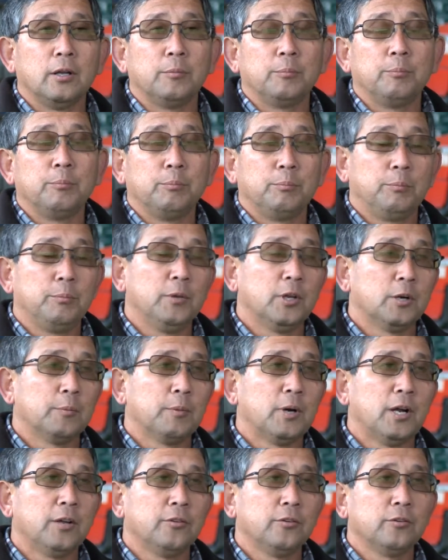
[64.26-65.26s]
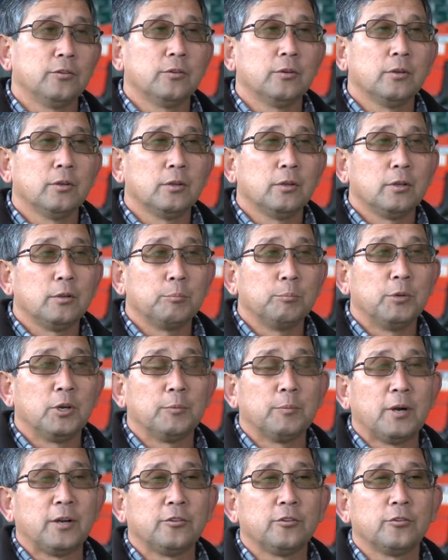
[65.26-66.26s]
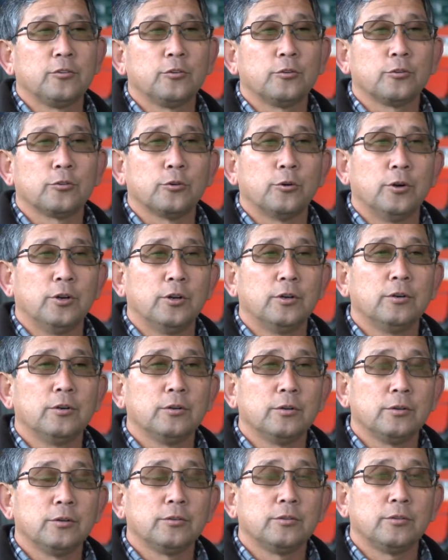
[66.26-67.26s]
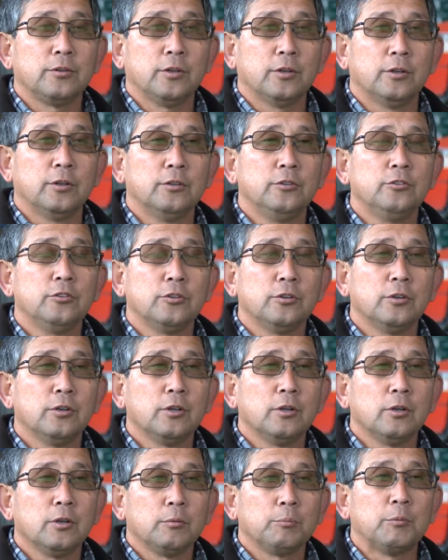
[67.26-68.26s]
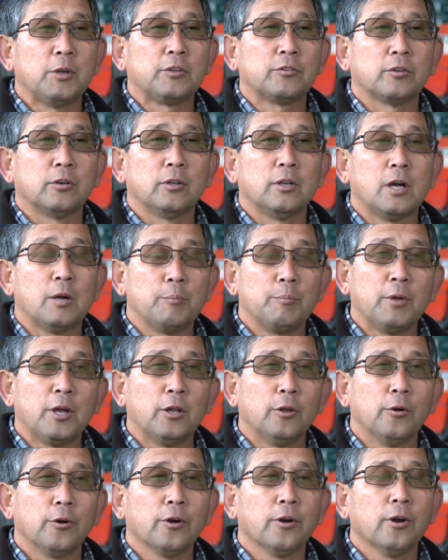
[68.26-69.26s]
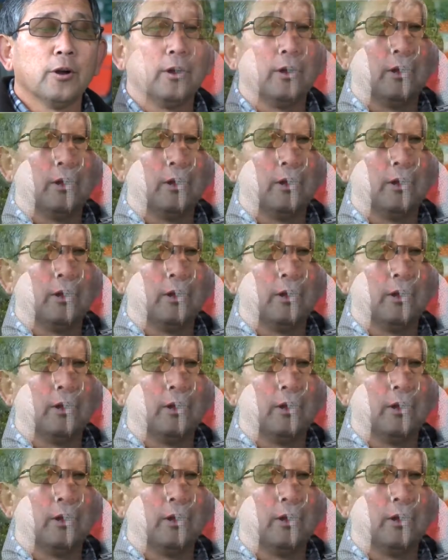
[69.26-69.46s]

It minimize, minimizes the soil tillage, makes it a lot mellower,